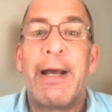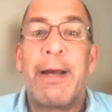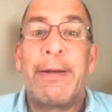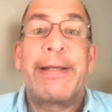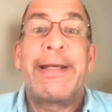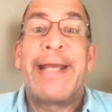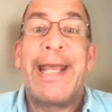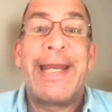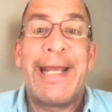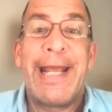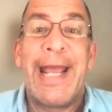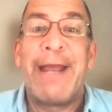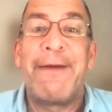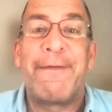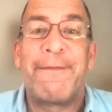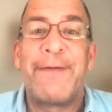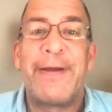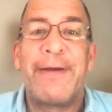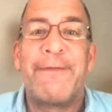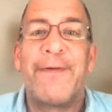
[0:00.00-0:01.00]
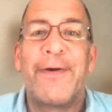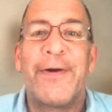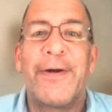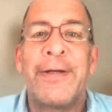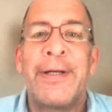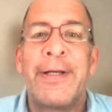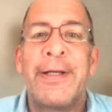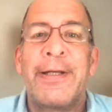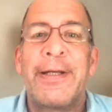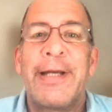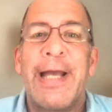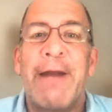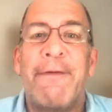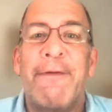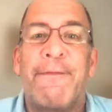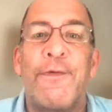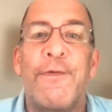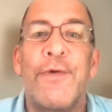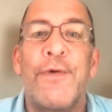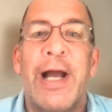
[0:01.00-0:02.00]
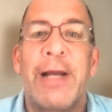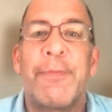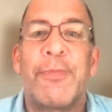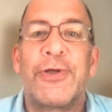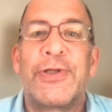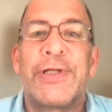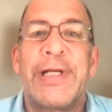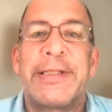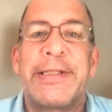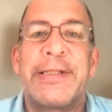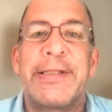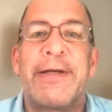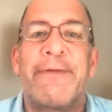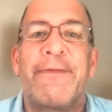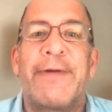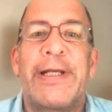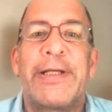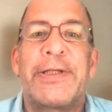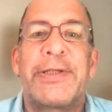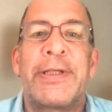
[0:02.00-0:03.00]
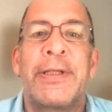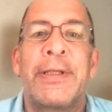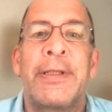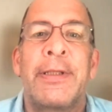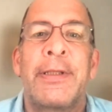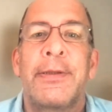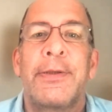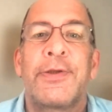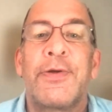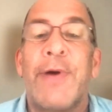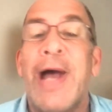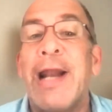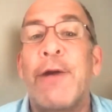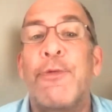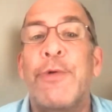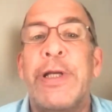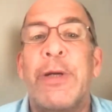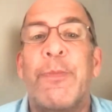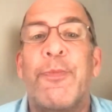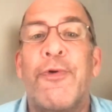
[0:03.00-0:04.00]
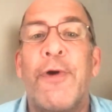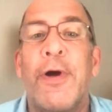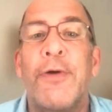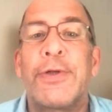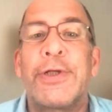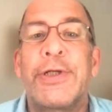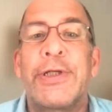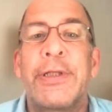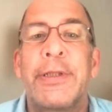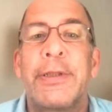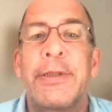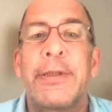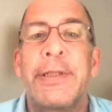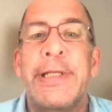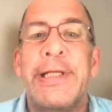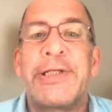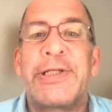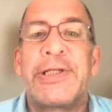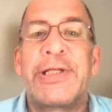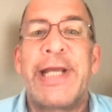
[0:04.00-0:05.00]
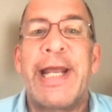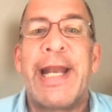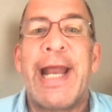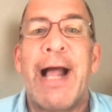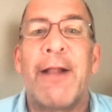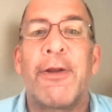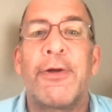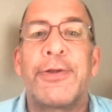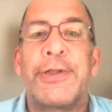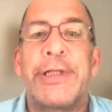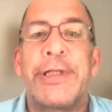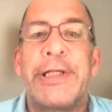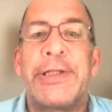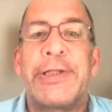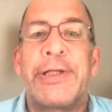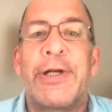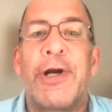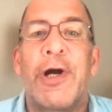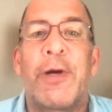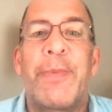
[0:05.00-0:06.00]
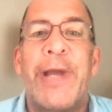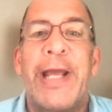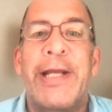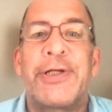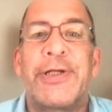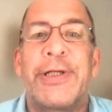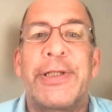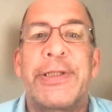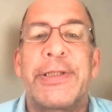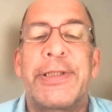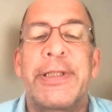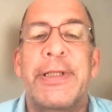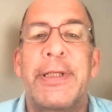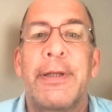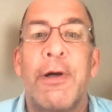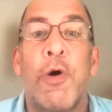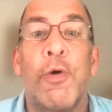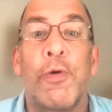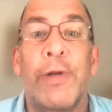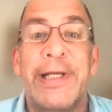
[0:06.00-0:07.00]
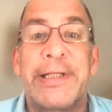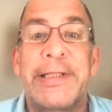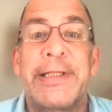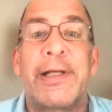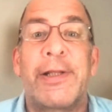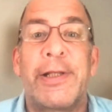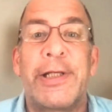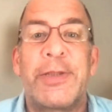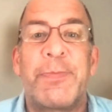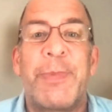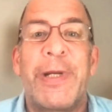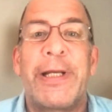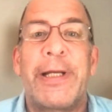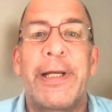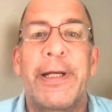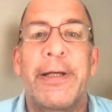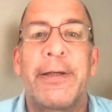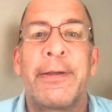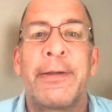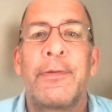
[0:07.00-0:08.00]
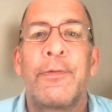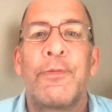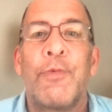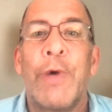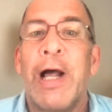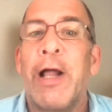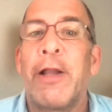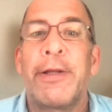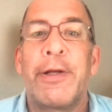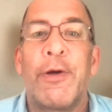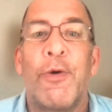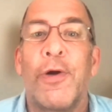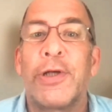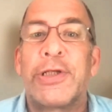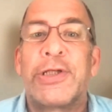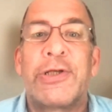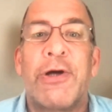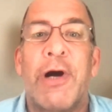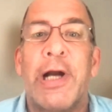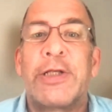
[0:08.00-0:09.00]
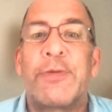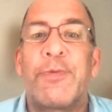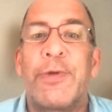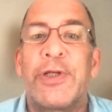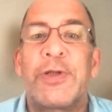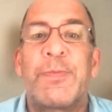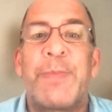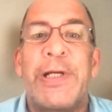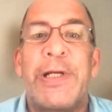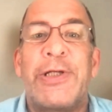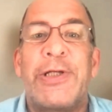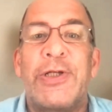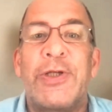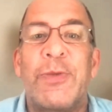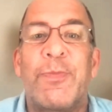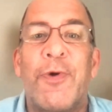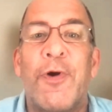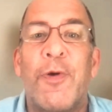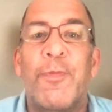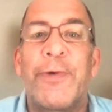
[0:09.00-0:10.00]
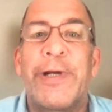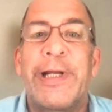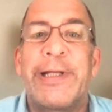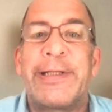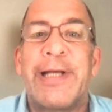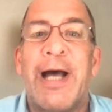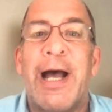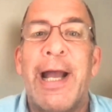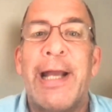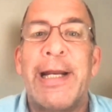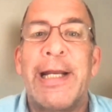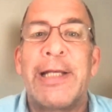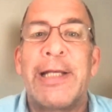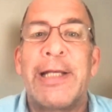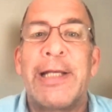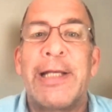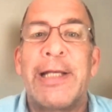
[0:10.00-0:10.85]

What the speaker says: kitty hay fever, and food hypersensitivities. So how do we approach these skin allergies in our patients, holistically speaking? Well, it all starts with a species-appropriate diet, as